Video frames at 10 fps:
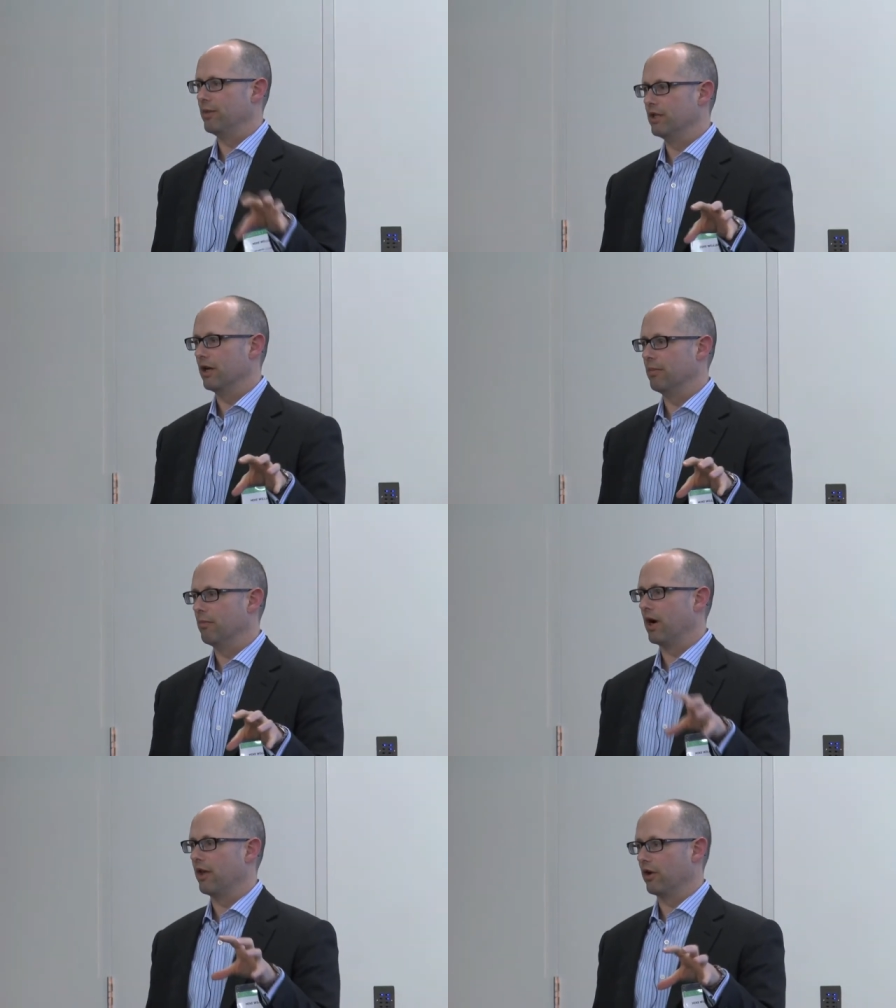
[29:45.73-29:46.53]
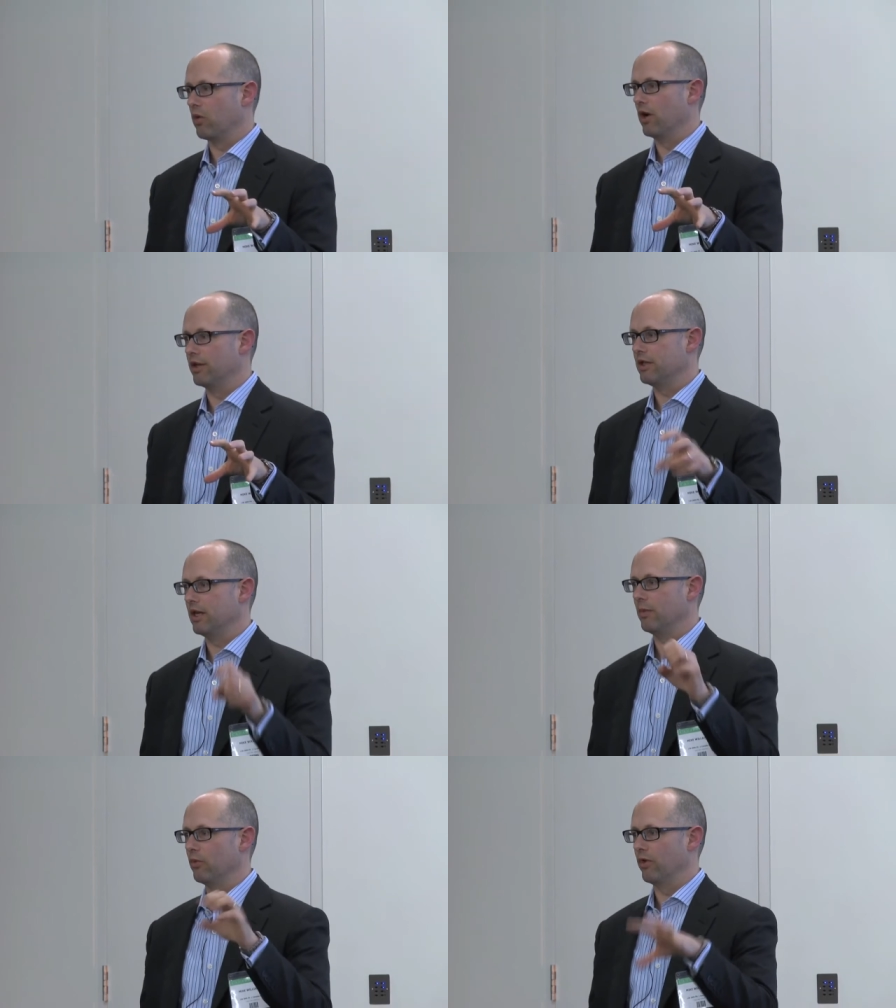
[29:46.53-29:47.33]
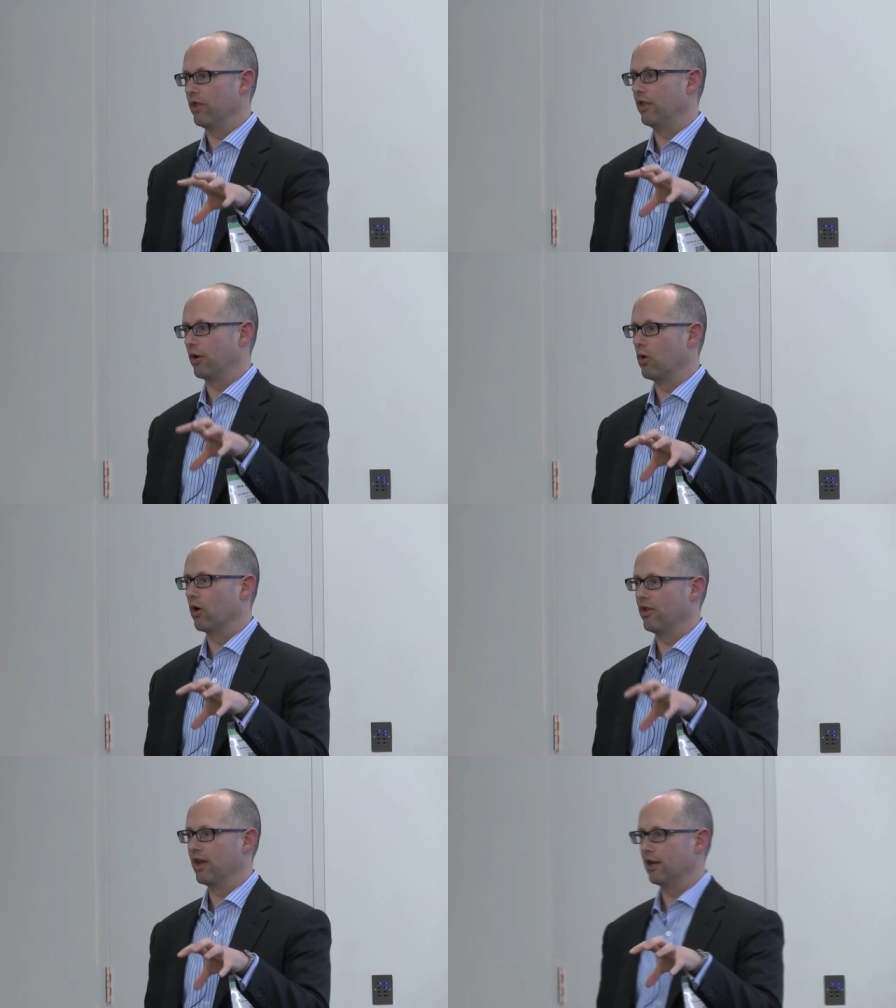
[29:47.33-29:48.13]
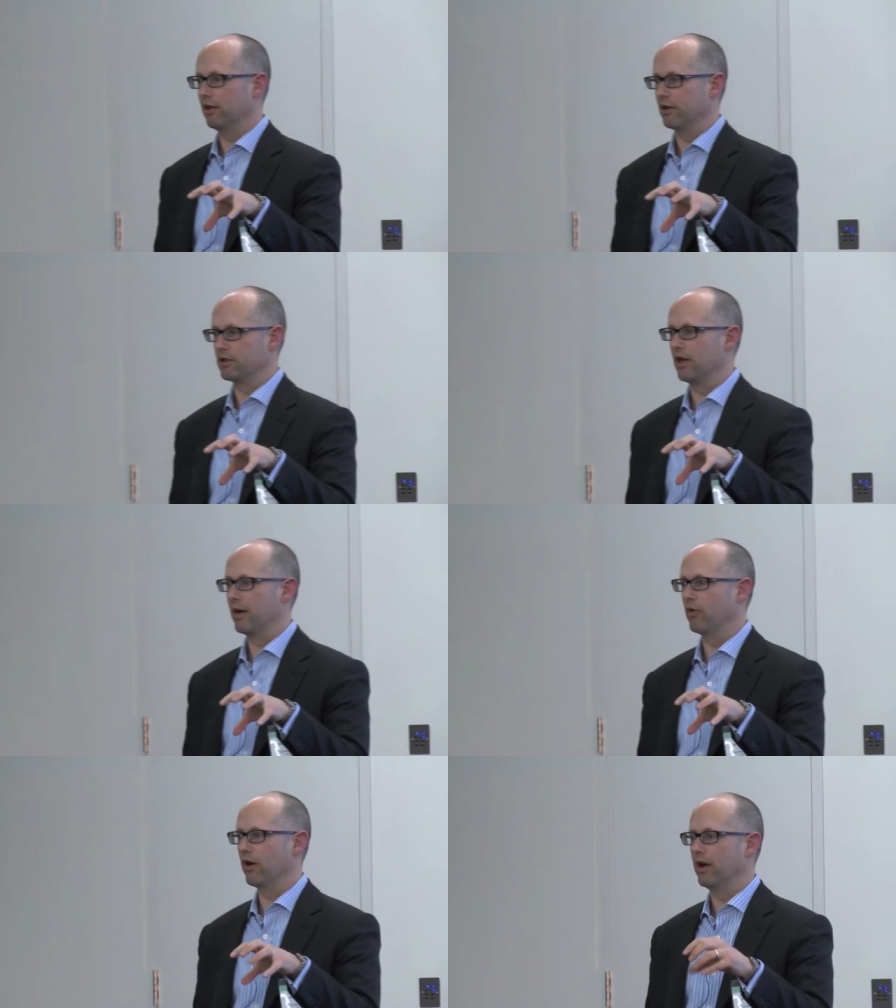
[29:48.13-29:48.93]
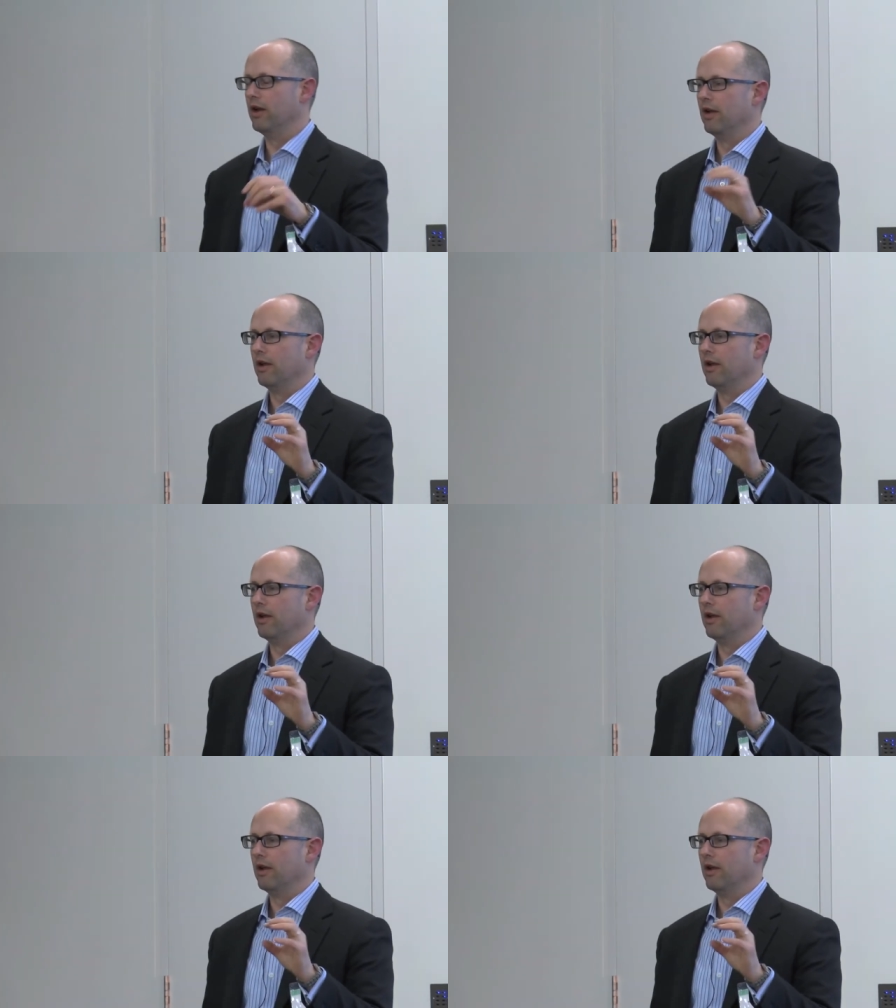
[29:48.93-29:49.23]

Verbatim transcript: to be done by the quant team within the core of the analytics library.